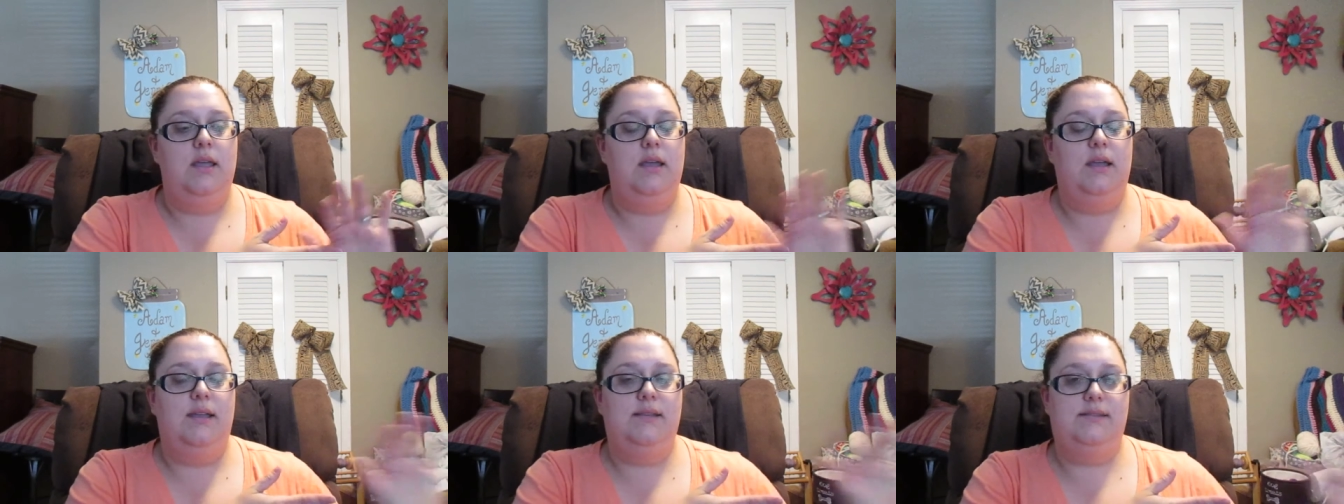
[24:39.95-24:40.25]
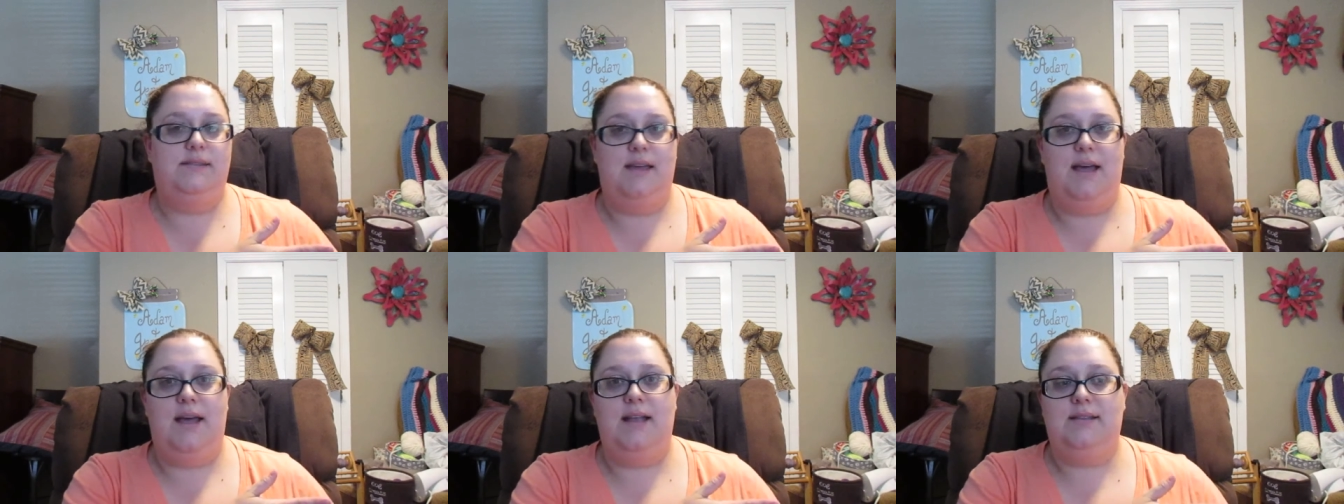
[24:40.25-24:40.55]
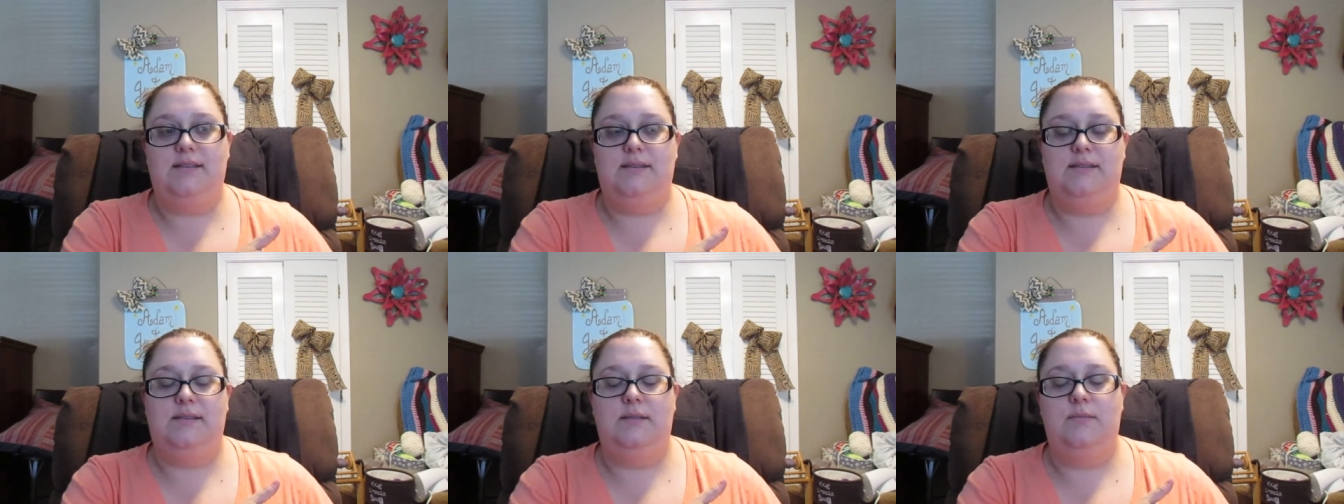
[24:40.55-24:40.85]
because
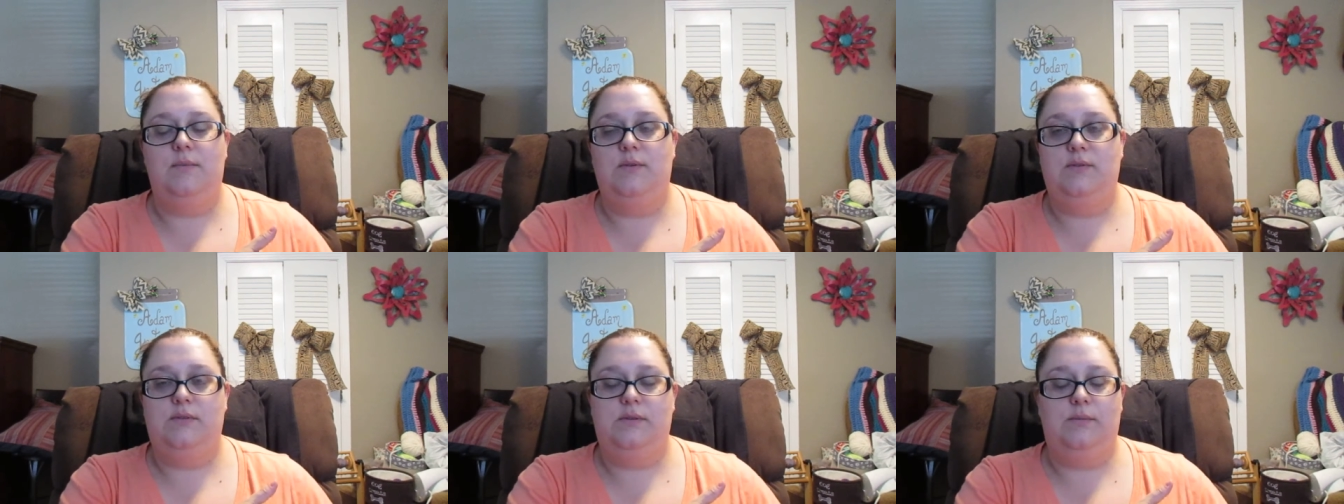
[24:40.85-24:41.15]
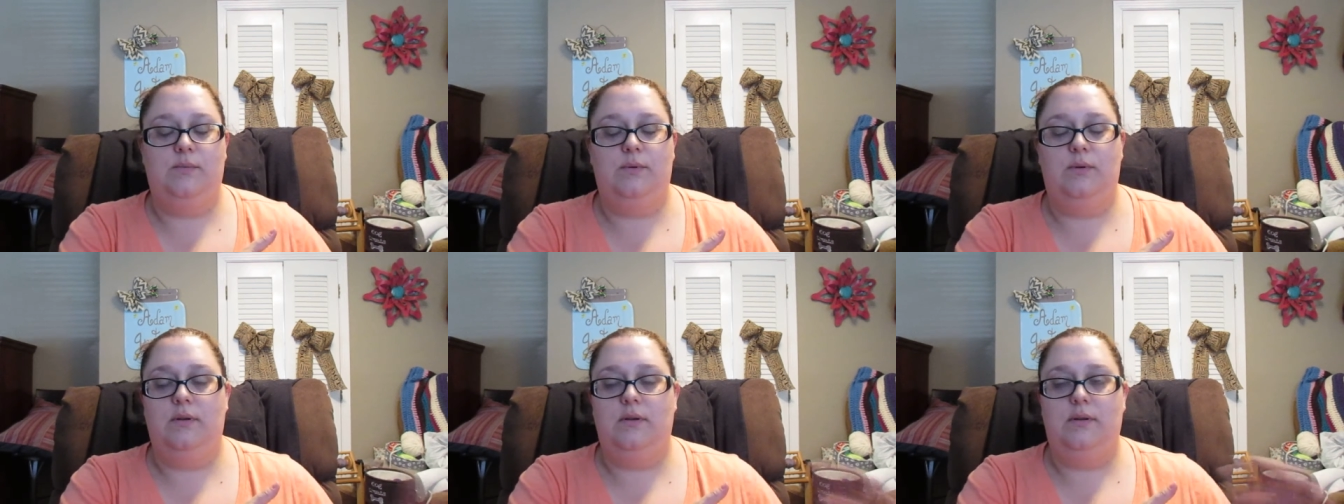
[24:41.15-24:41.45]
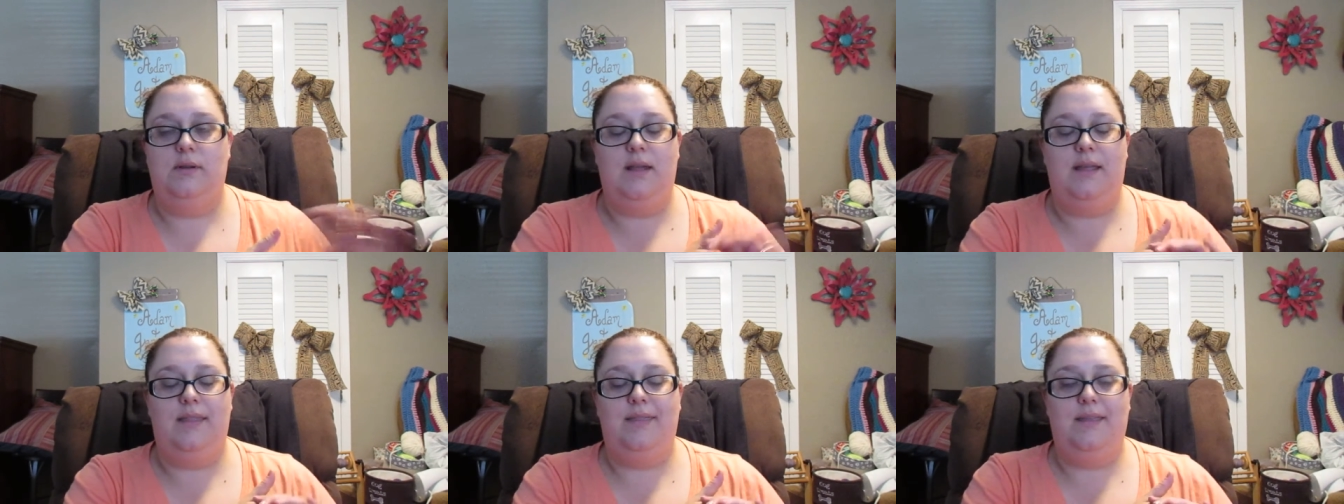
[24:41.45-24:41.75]
that's the most
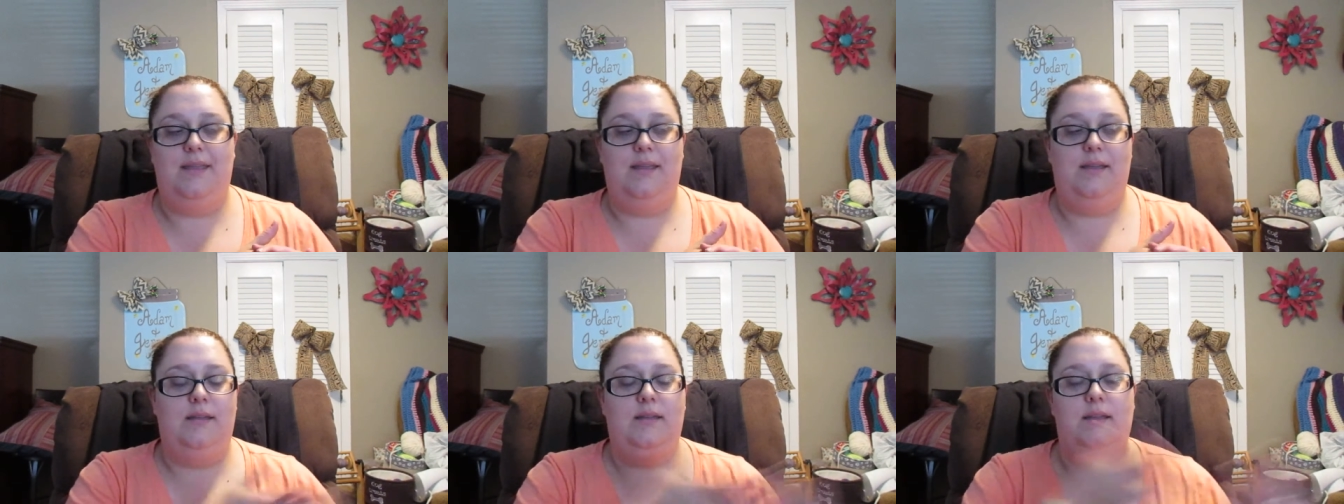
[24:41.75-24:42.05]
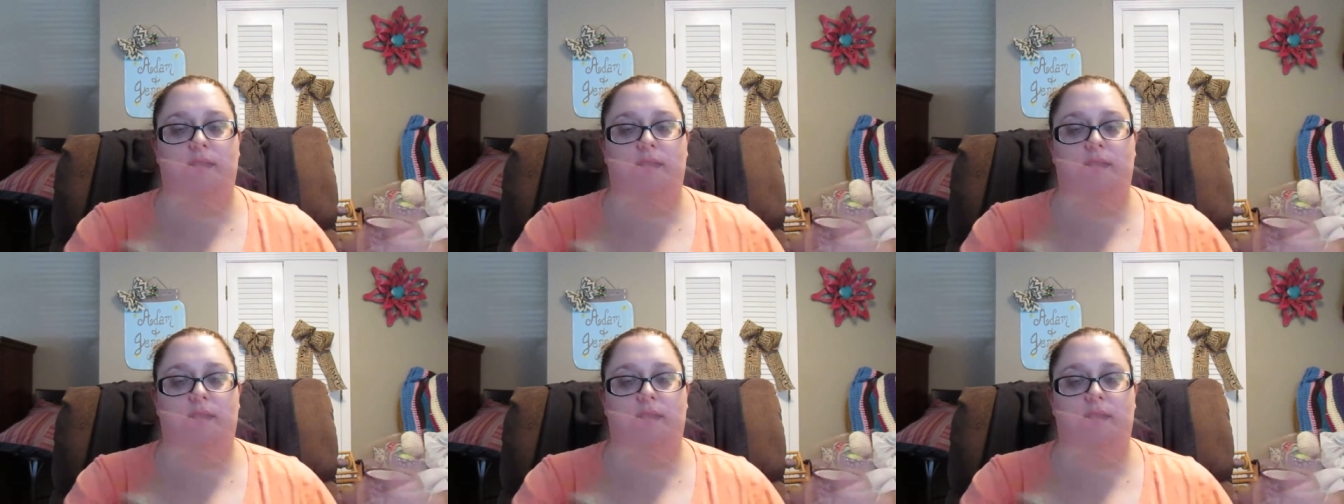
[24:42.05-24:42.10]
important, I think.